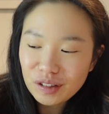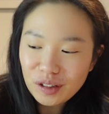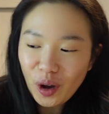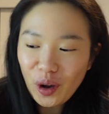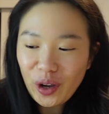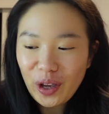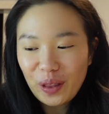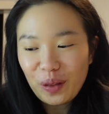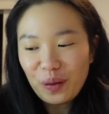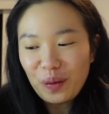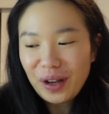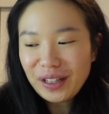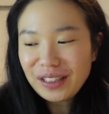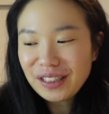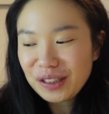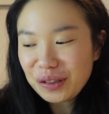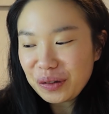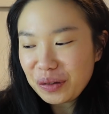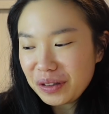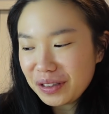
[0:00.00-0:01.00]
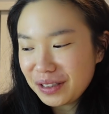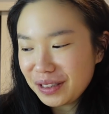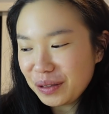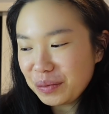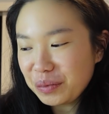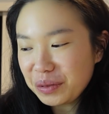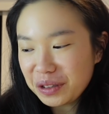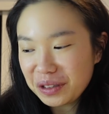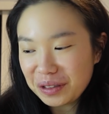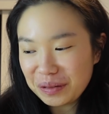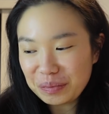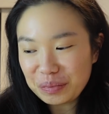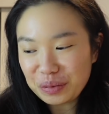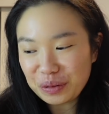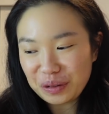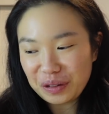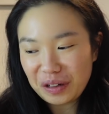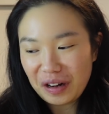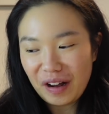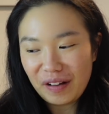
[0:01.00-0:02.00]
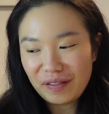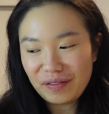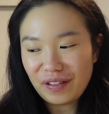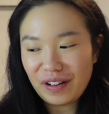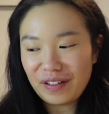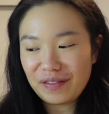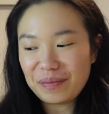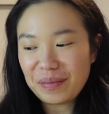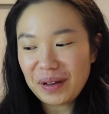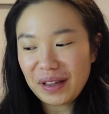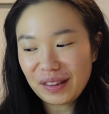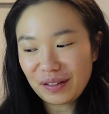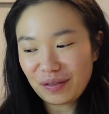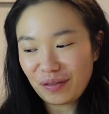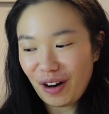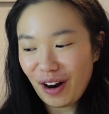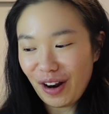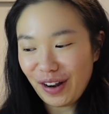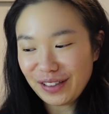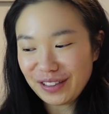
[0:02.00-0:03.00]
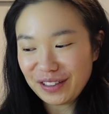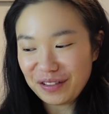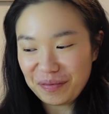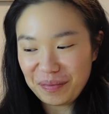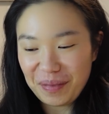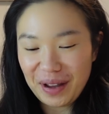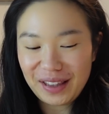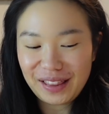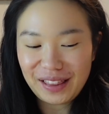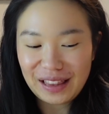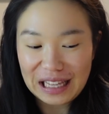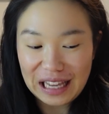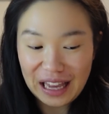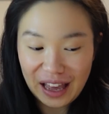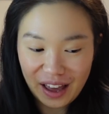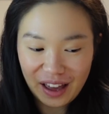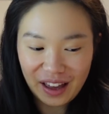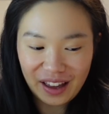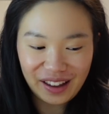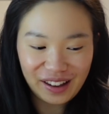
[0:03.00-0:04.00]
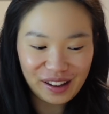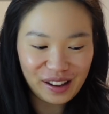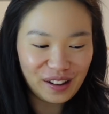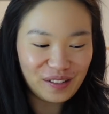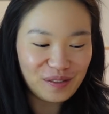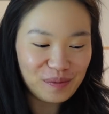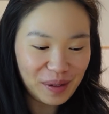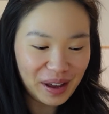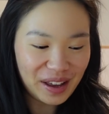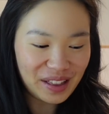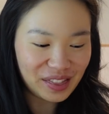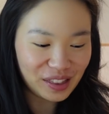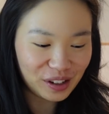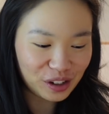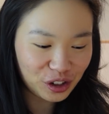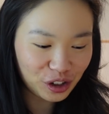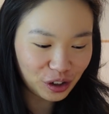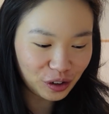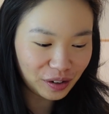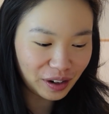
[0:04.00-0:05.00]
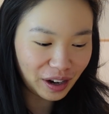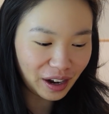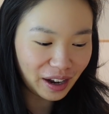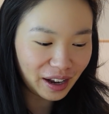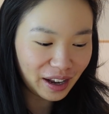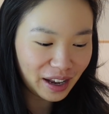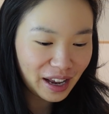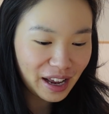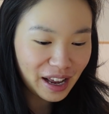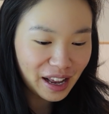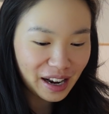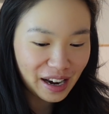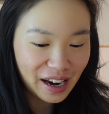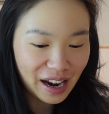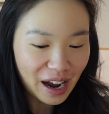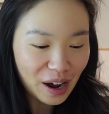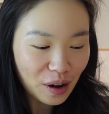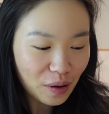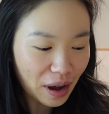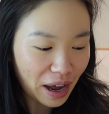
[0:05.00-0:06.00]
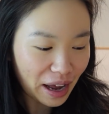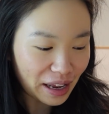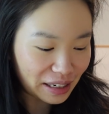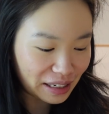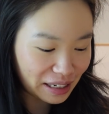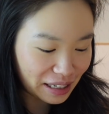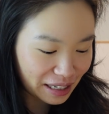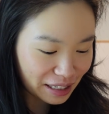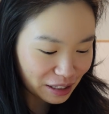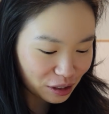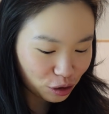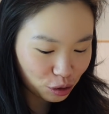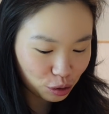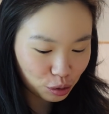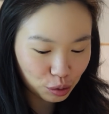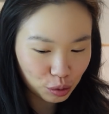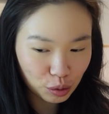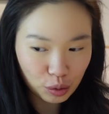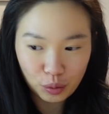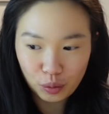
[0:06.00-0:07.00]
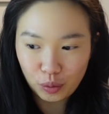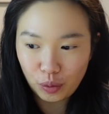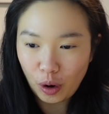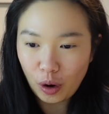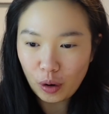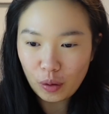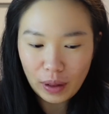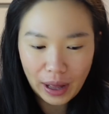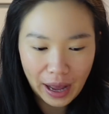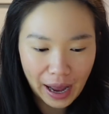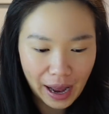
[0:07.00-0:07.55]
Okay, the way to do this seems simple enough. I've made the rice, I've made the egg, I've made the tuna. Now I need to roll